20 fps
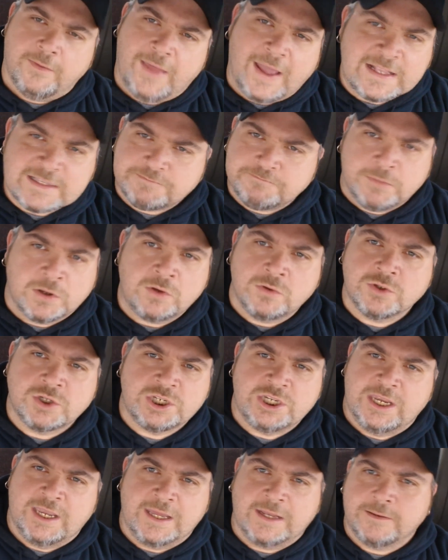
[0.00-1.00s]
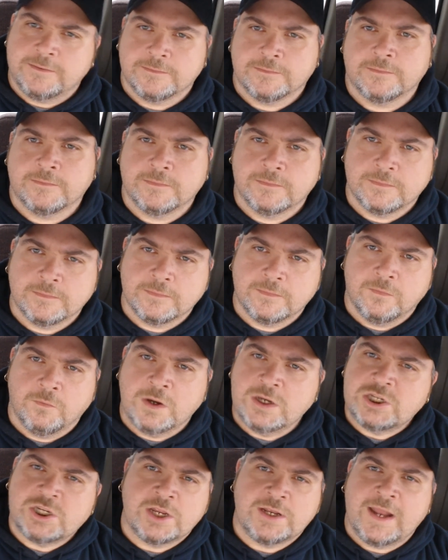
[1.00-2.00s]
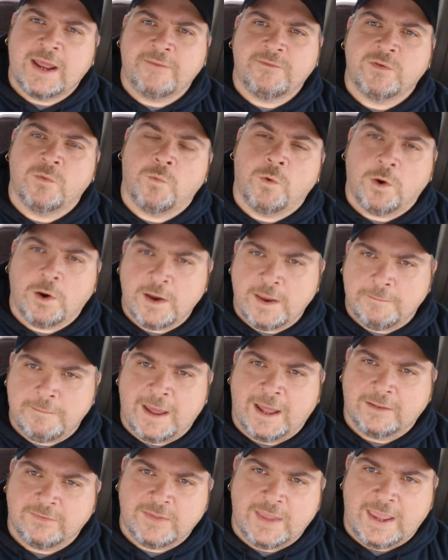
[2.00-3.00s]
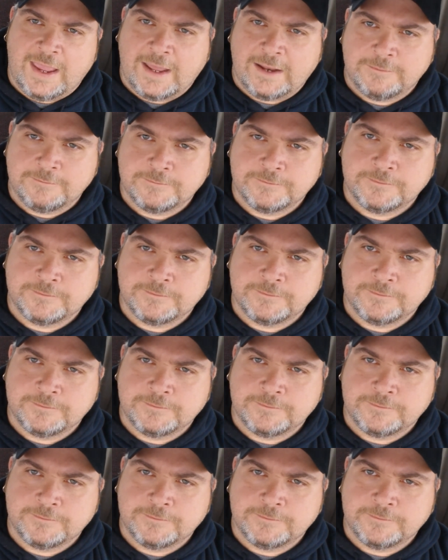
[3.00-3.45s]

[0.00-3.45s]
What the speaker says: That's bullshit. We shouldn't have to worry about that.